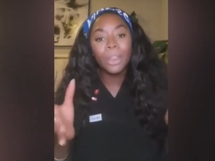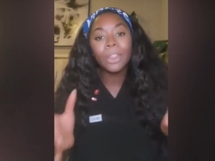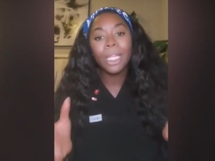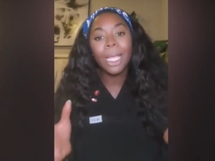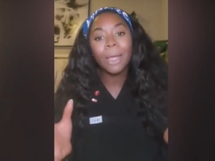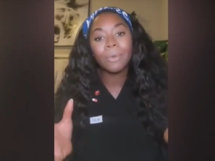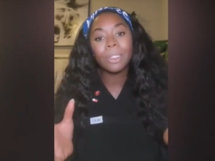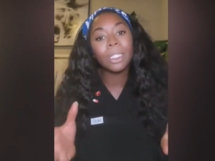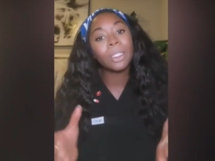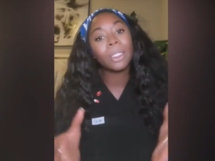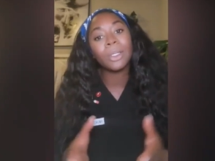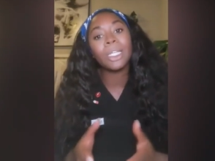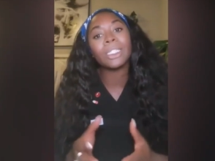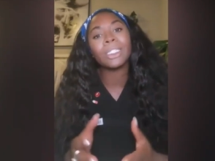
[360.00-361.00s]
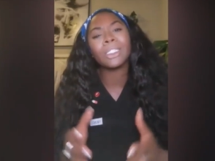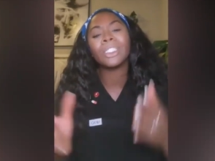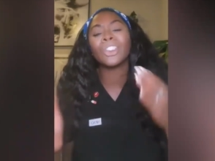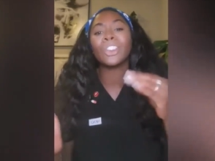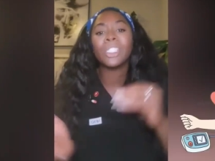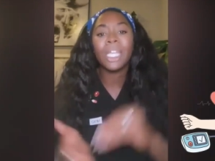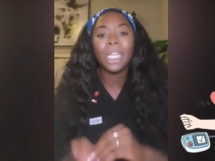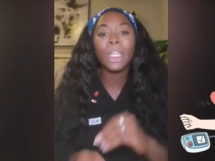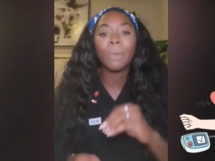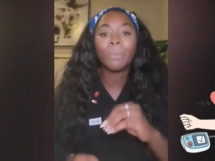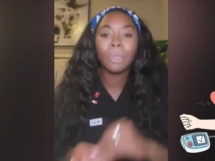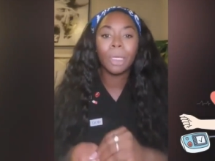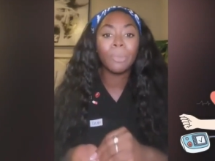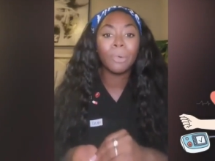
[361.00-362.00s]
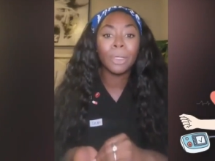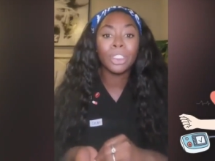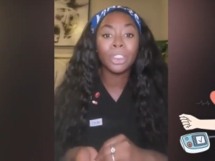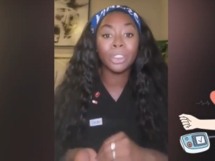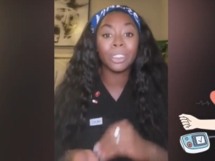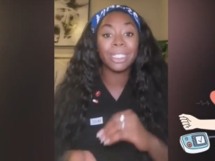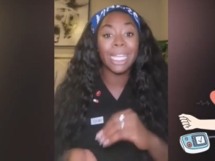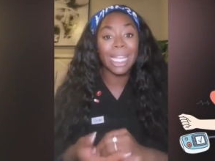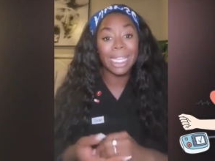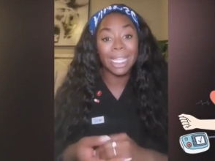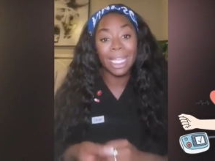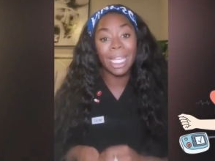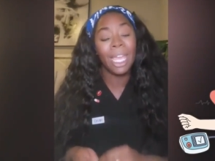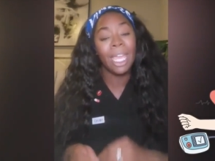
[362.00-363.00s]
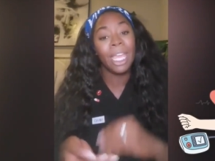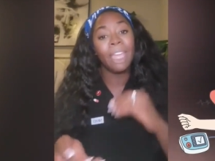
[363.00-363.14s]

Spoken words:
thing I would tell you is to check your blood pressure daily.